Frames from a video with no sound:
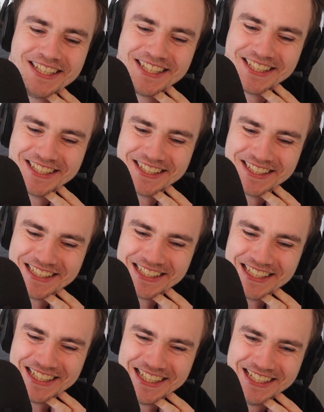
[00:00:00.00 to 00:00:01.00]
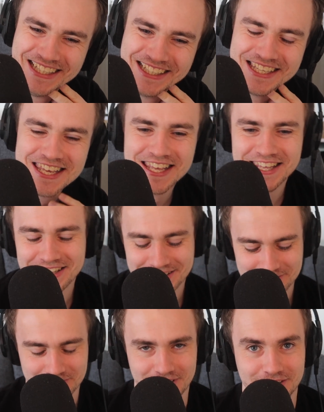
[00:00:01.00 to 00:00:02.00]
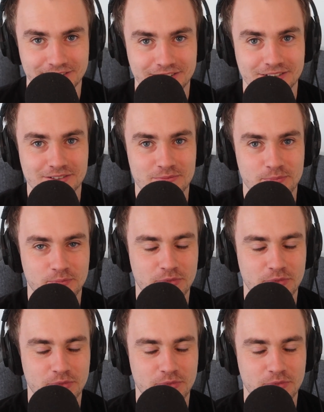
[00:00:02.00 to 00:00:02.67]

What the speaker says: yeah, it was an experience.